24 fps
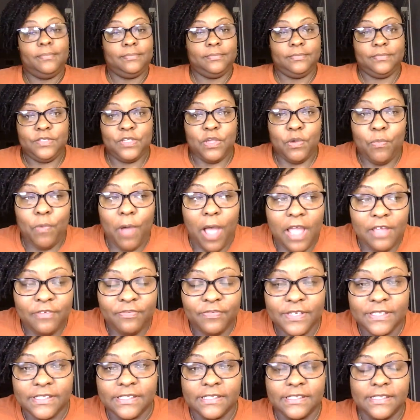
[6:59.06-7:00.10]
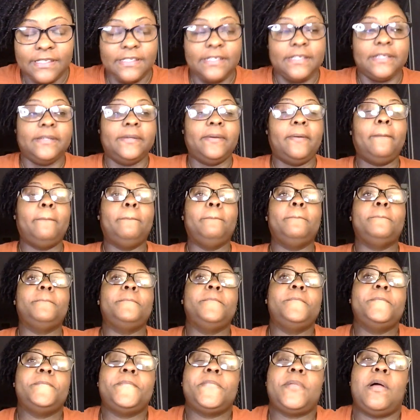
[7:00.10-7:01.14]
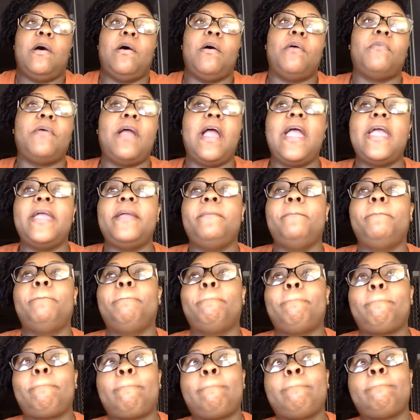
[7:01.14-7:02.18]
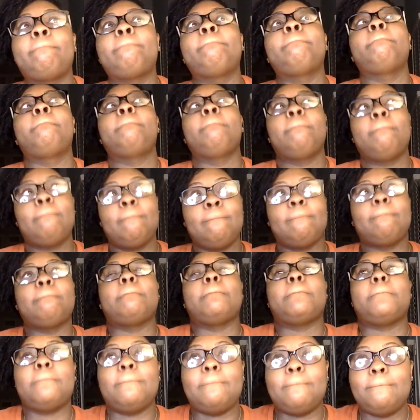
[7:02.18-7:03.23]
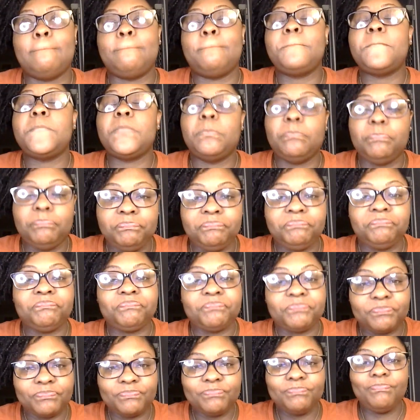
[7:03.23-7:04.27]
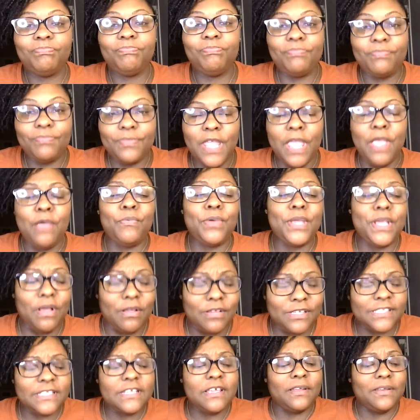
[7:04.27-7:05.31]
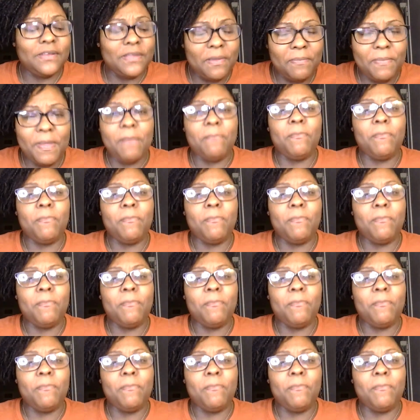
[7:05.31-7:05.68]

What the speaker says: Your wife is a sinner. All right? And we're going to see a little bit